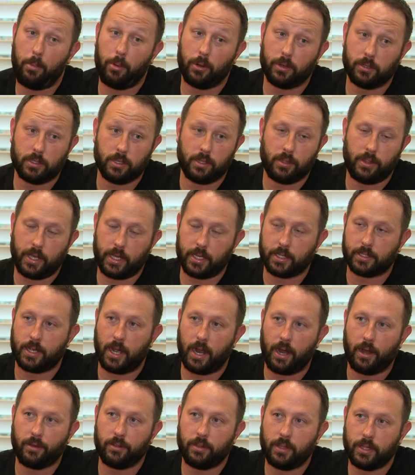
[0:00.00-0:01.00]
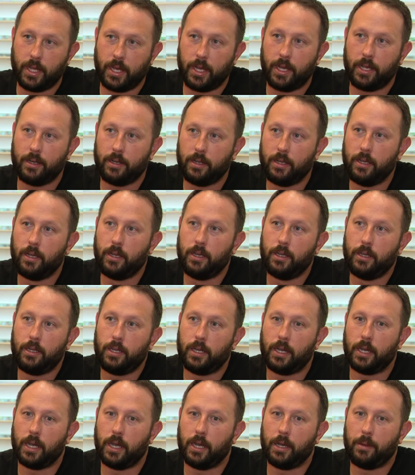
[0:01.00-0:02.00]
I personally think it's higher than that.
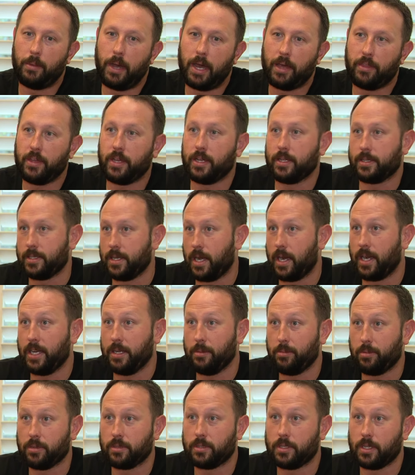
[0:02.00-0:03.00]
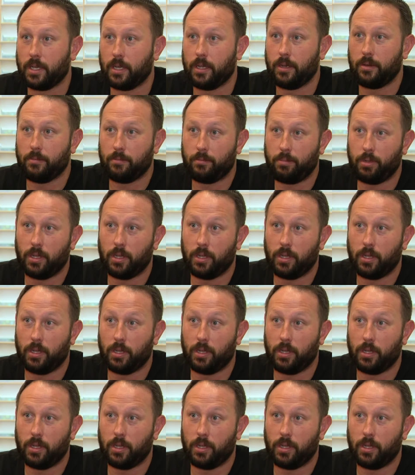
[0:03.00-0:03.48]
I think it's 90%